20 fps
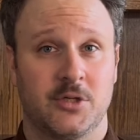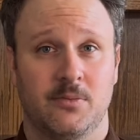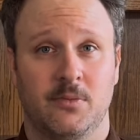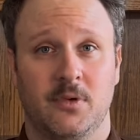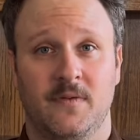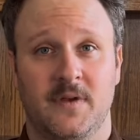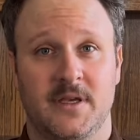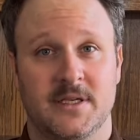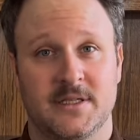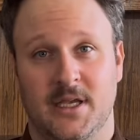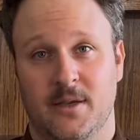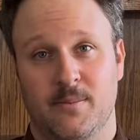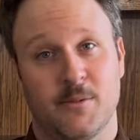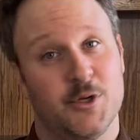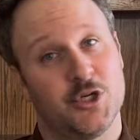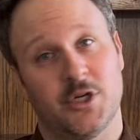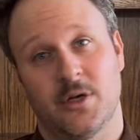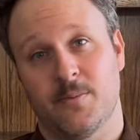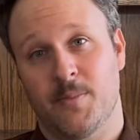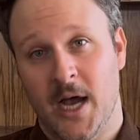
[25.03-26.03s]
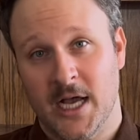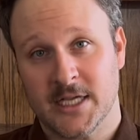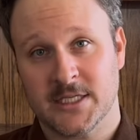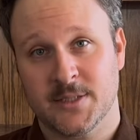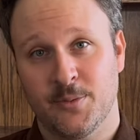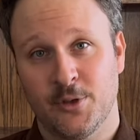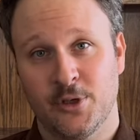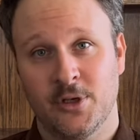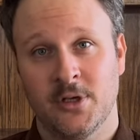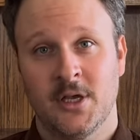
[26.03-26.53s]
movies like Mission
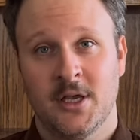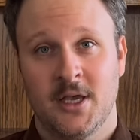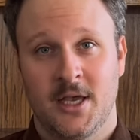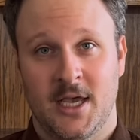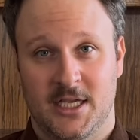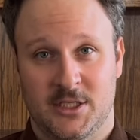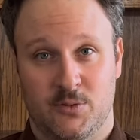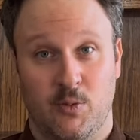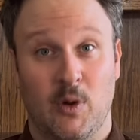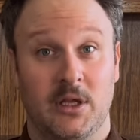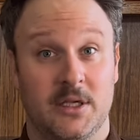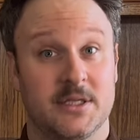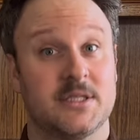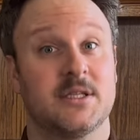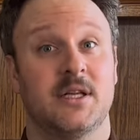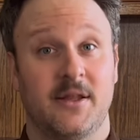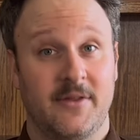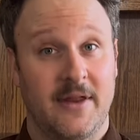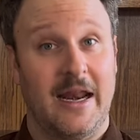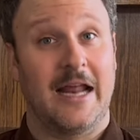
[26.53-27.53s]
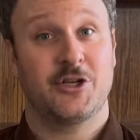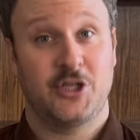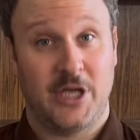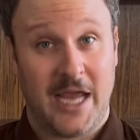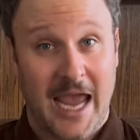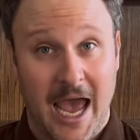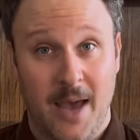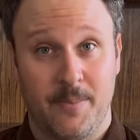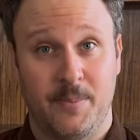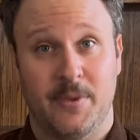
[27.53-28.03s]
Impossible, as well as something that actually
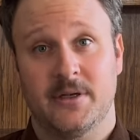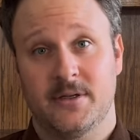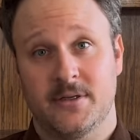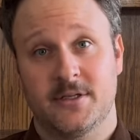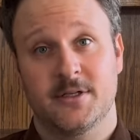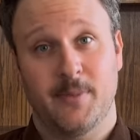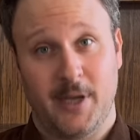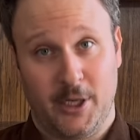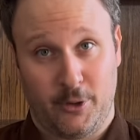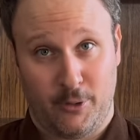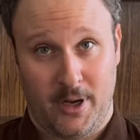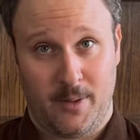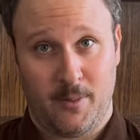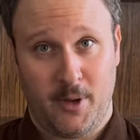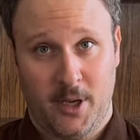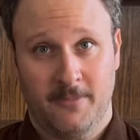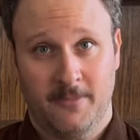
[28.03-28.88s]
happened to my grandma.